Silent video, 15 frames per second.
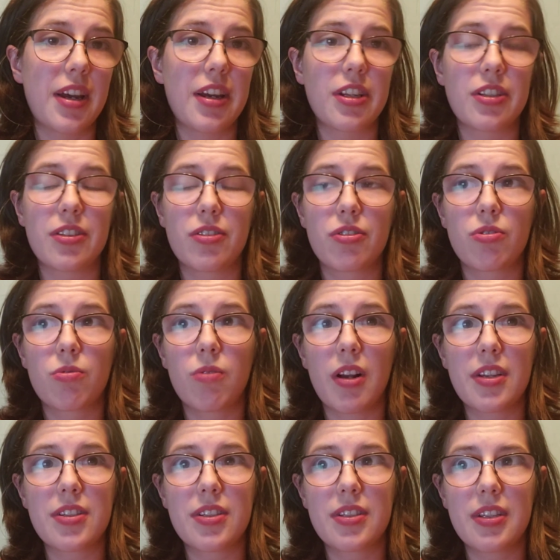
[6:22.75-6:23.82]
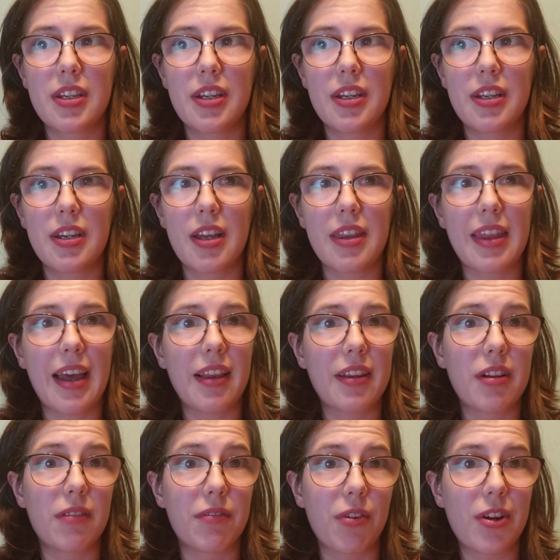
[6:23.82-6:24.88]
and trusting that
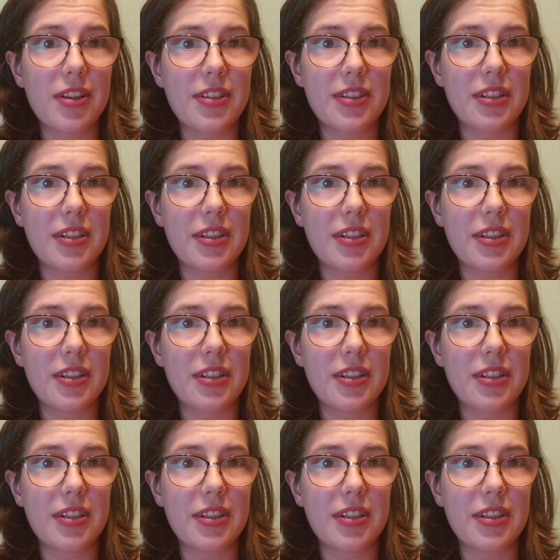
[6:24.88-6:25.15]
little voice